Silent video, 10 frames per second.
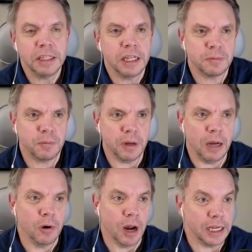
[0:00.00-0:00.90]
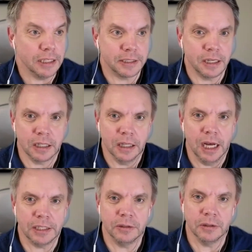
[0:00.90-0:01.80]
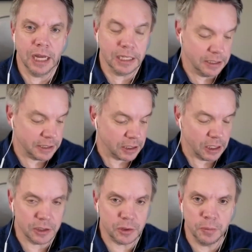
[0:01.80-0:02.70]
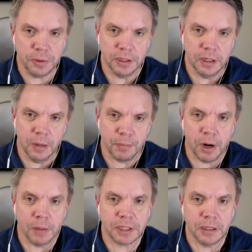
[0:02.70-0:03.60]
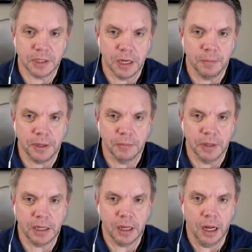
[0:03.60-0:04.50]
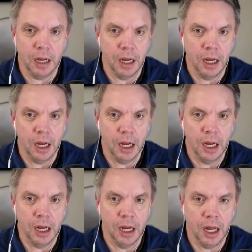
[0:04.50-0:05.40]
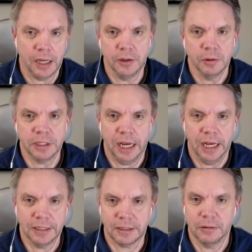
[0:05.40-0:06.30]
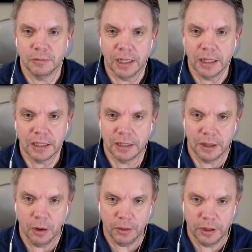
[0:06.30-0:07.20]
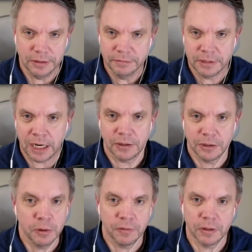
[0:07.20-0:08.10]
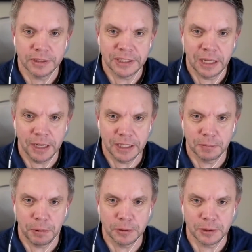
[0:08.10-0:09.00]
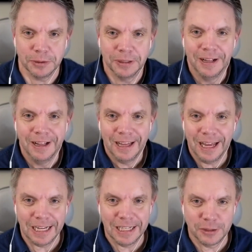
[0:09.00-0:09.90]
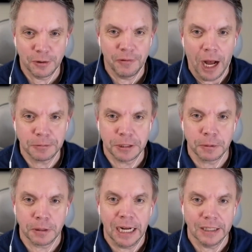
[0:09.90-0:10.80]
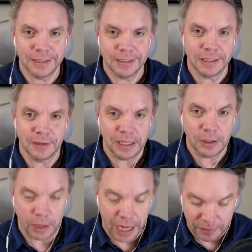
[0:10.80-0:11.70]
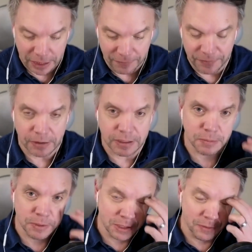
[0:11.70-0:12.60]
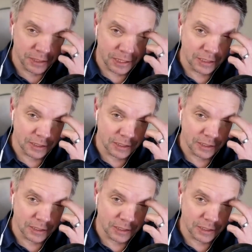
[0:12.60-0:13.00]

I think that's where I get stuck a lot too. I get stuck on stupid. A prompt comes up and I'm like, I don't know what to ask, right? Like the entire universe is at my disposal, and I get sort of option paralysis if I don't have like a very specific thing.